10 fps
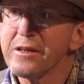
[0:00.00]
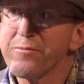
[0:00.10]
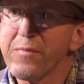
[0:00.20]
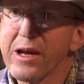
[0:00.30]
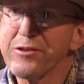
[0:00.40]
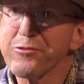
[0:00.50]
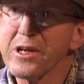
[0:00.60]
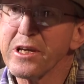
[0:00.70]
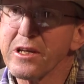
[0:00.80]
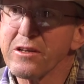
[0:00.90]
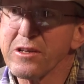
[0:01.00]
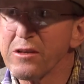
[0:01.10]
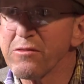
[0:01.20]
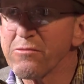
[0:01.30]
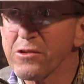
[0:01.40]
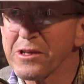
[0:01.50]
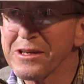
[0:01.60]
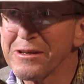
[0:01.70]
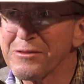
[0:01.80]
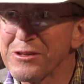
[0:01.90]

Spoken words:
my drinking didn't really